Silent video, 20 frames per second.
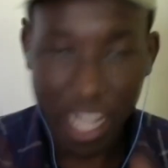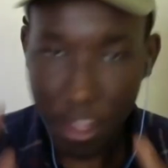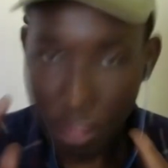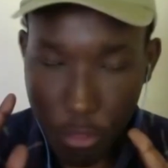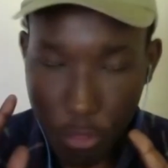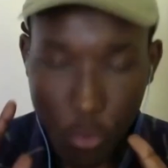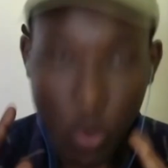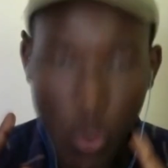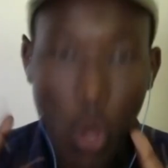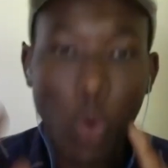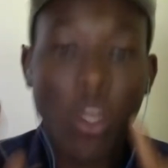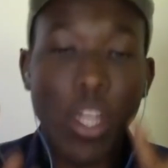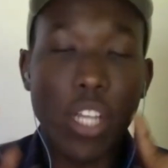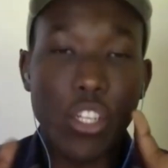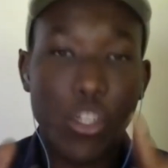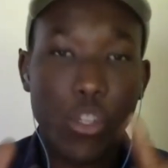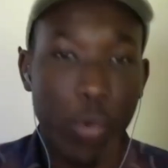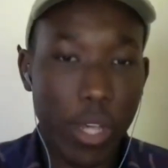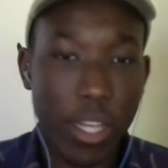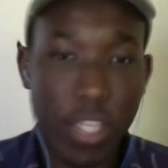thrown
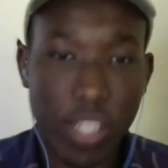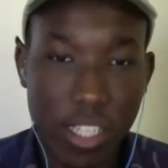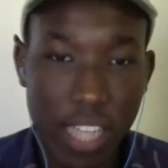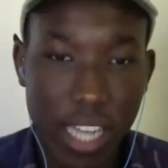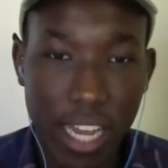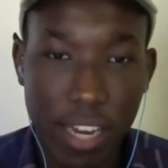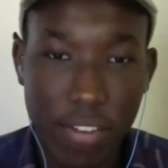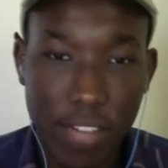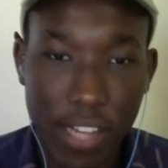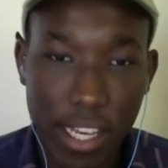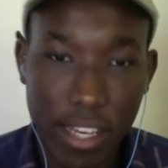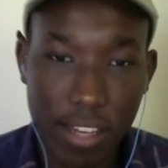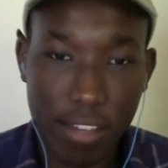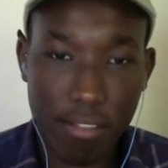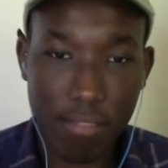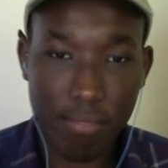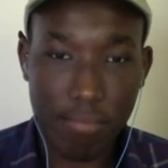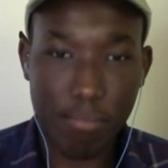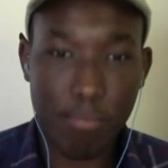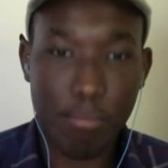into it and just kind of like
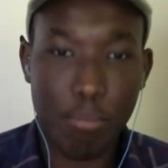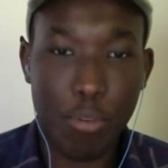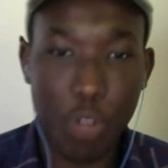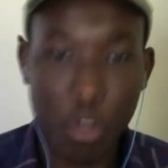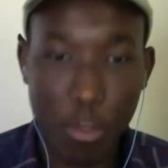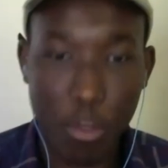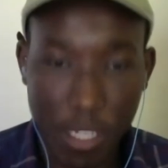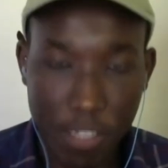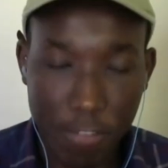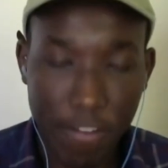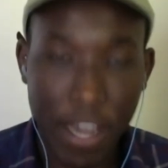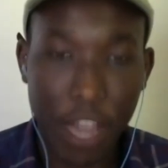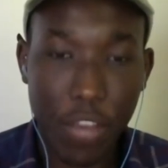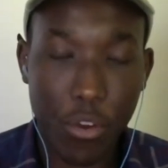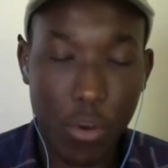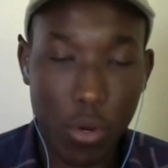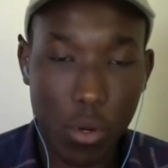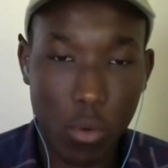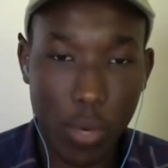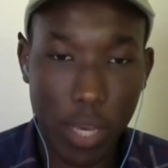pretty much find
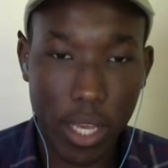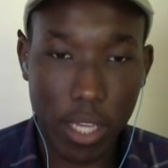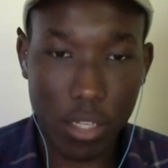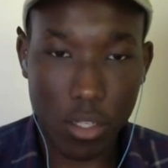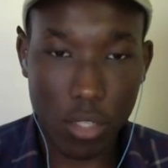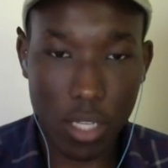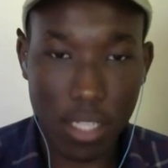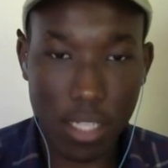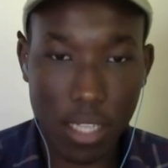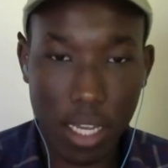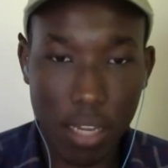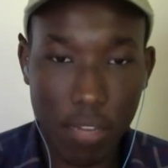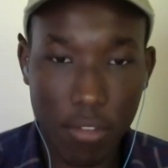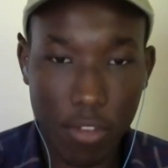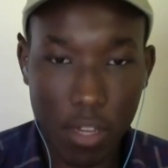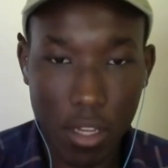your own way into inside it.